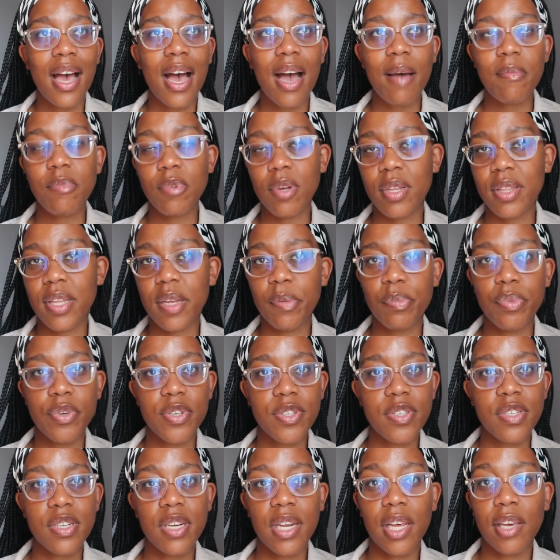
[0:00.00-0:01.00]
I'm not that
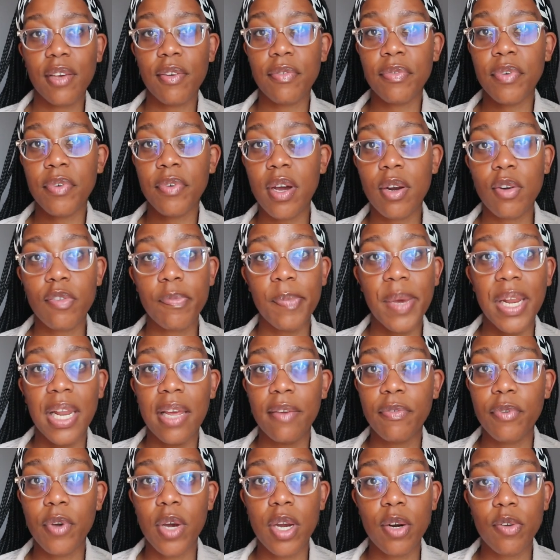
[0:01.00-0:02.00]
person. Like, if you're out of my
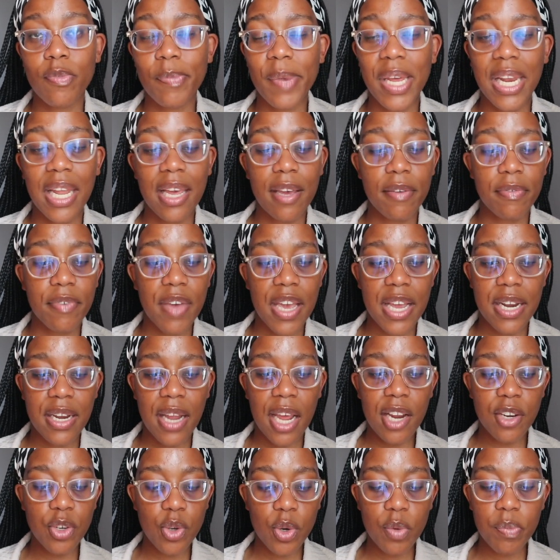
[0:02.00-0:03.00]
life, you're out of my life. And
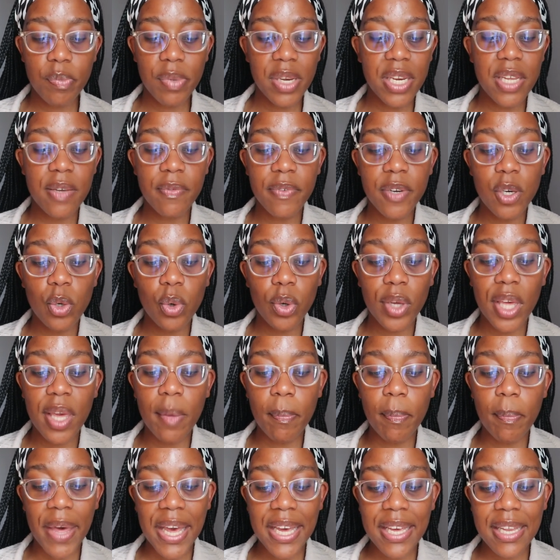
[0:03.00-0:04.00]
I don't believe in looking
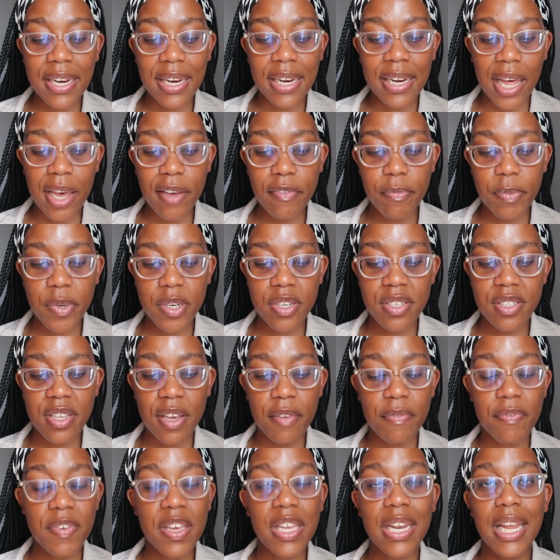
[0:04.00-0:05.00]
back in life, because
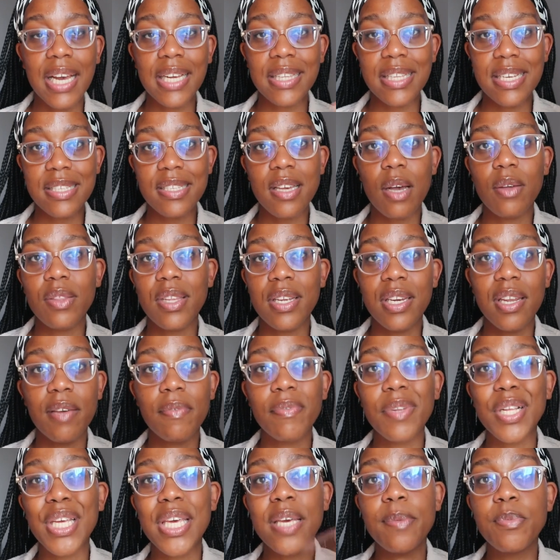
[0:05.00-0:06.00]
I feel like that's how the
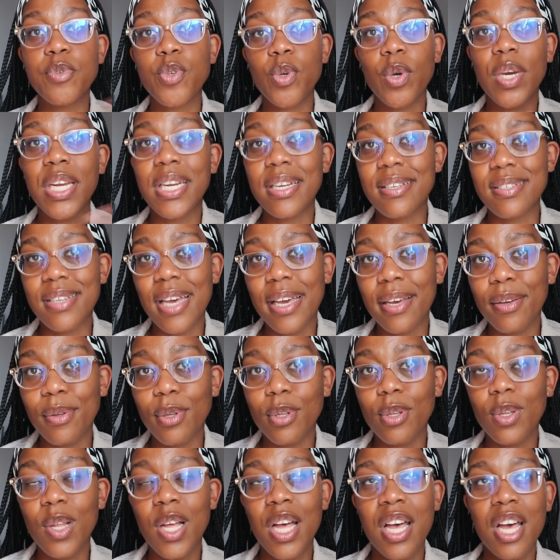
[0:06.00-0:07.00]
devil keeps you in a
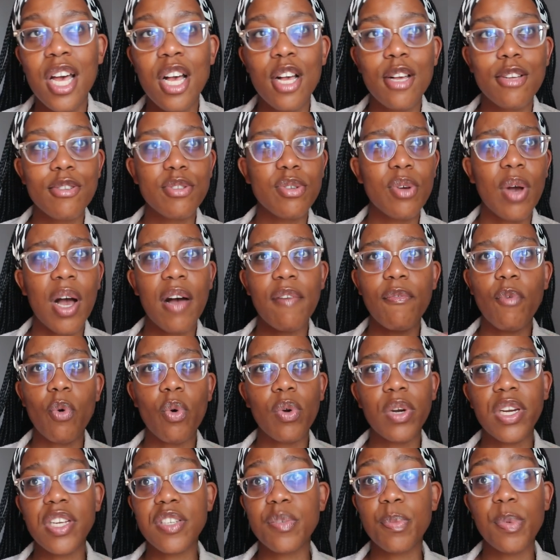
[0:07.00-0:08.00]
cycle. So I've
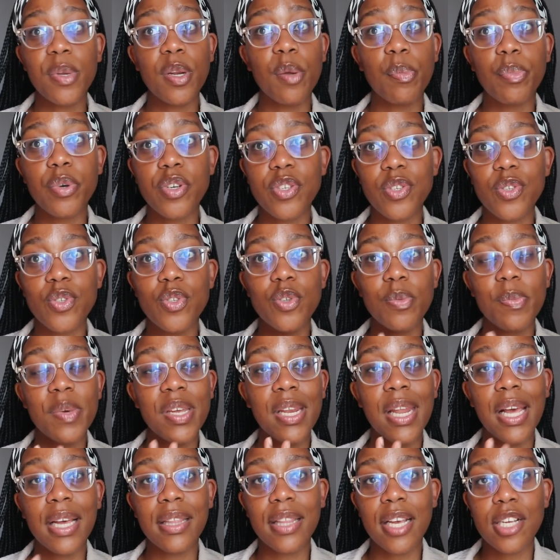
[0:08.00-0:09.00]
always been a person to be
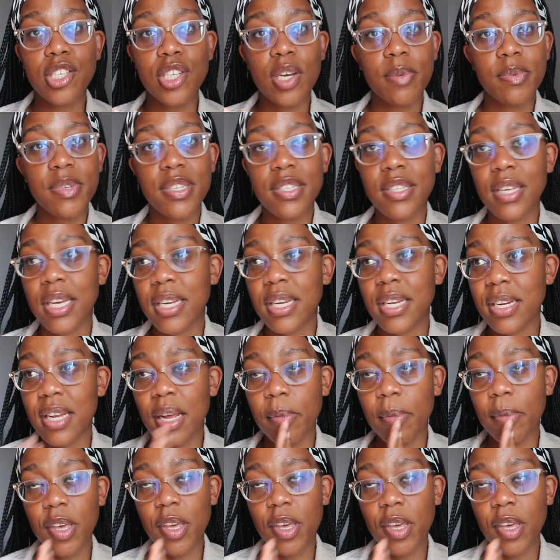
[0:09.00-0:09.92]
like, that chapter's ended. I'm